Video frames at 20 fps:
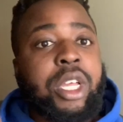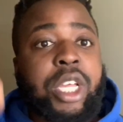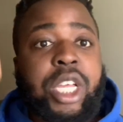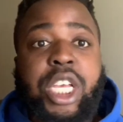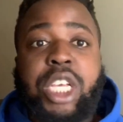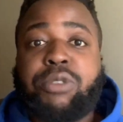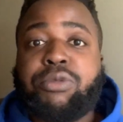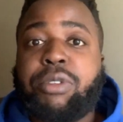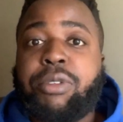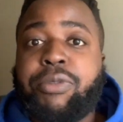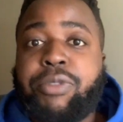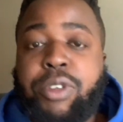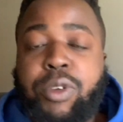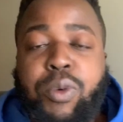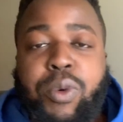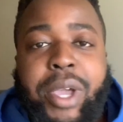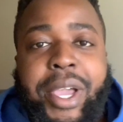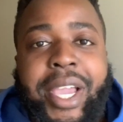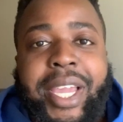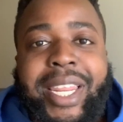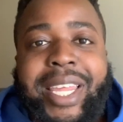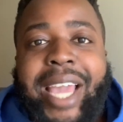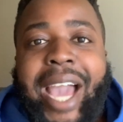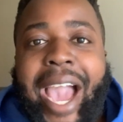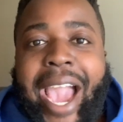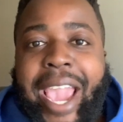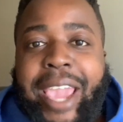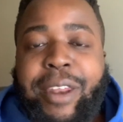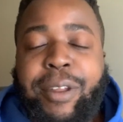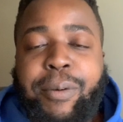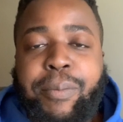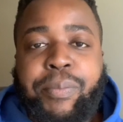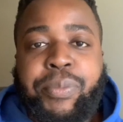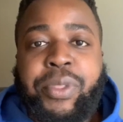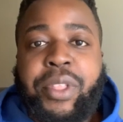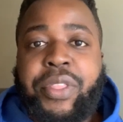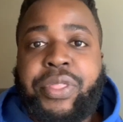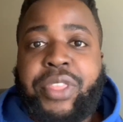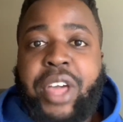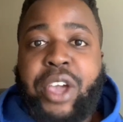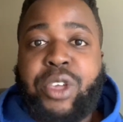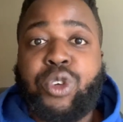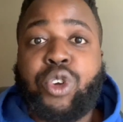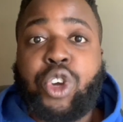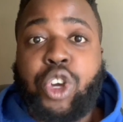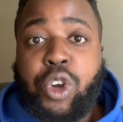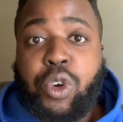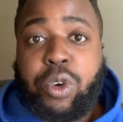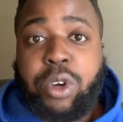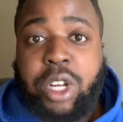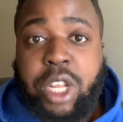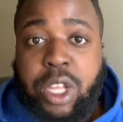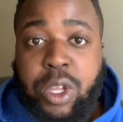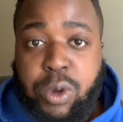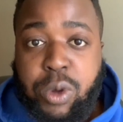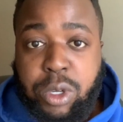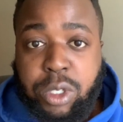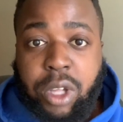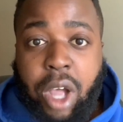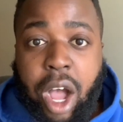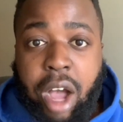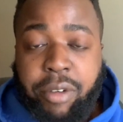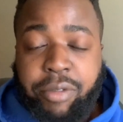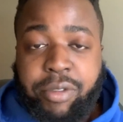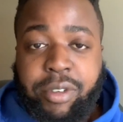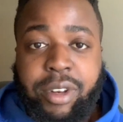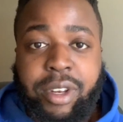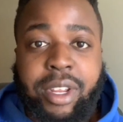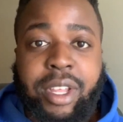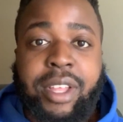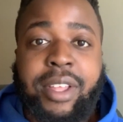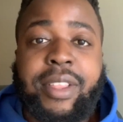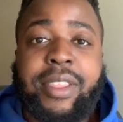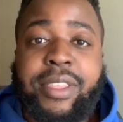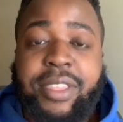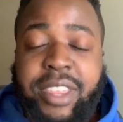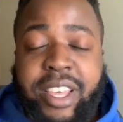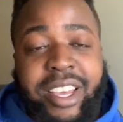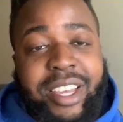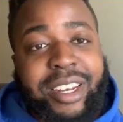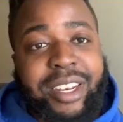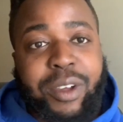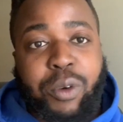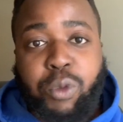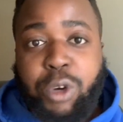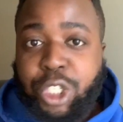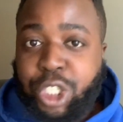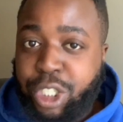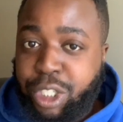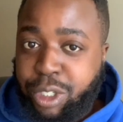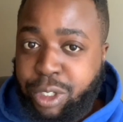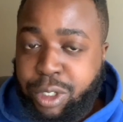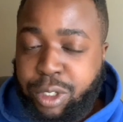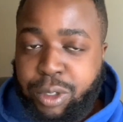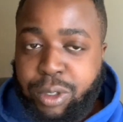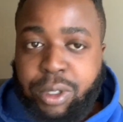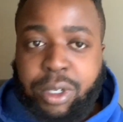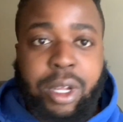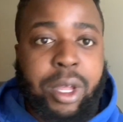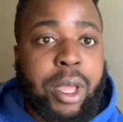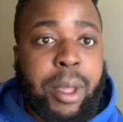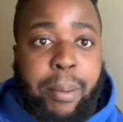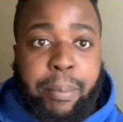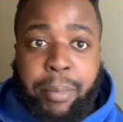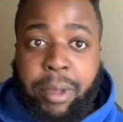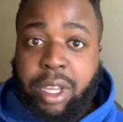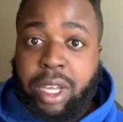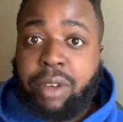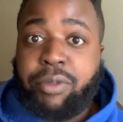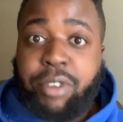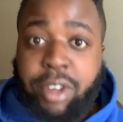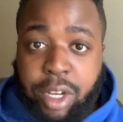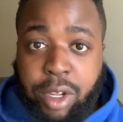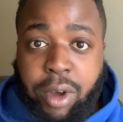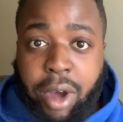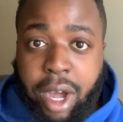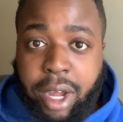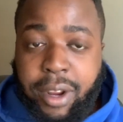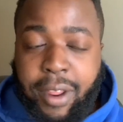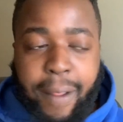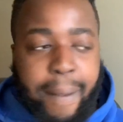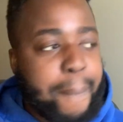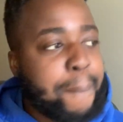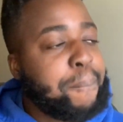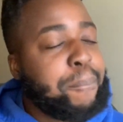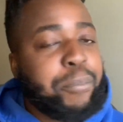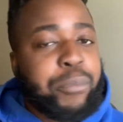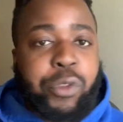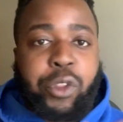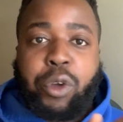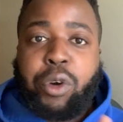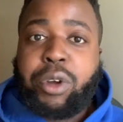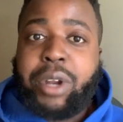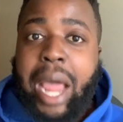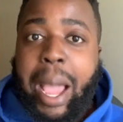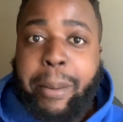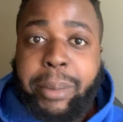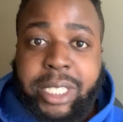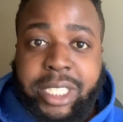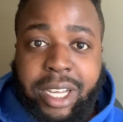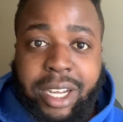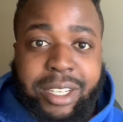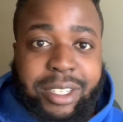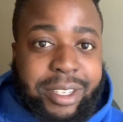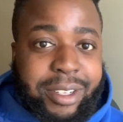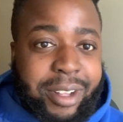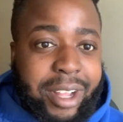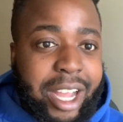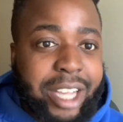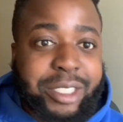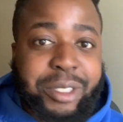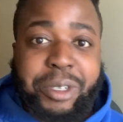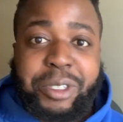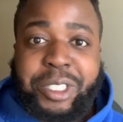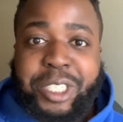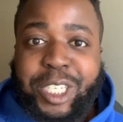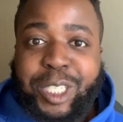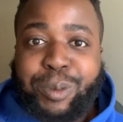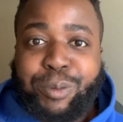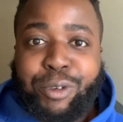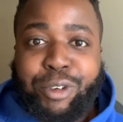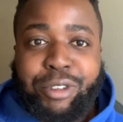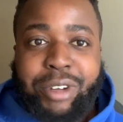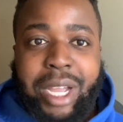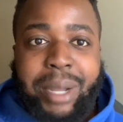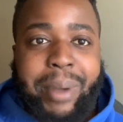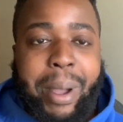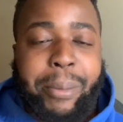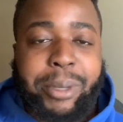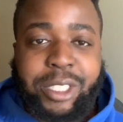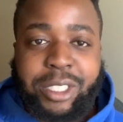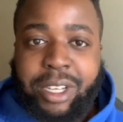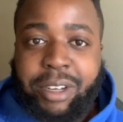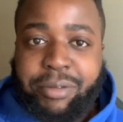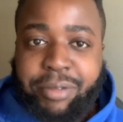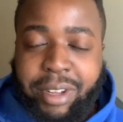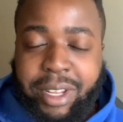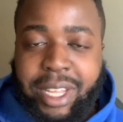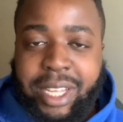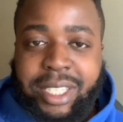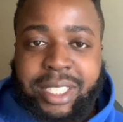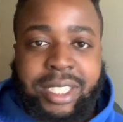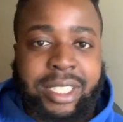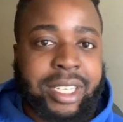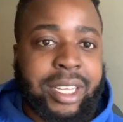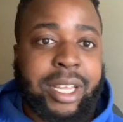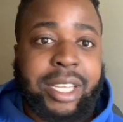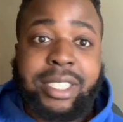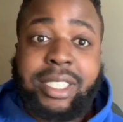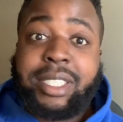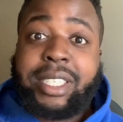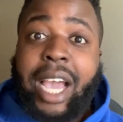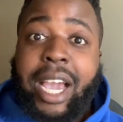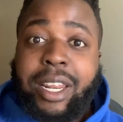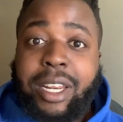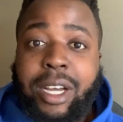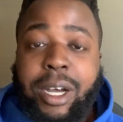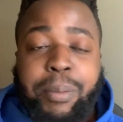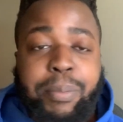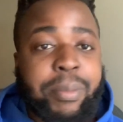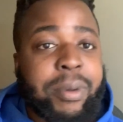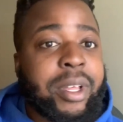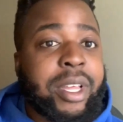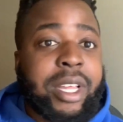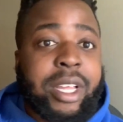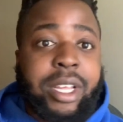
is review any item that you currently use often. Then what you can do, make a video on it, go to Amazon Associates program, Amazon affiliates, sign up,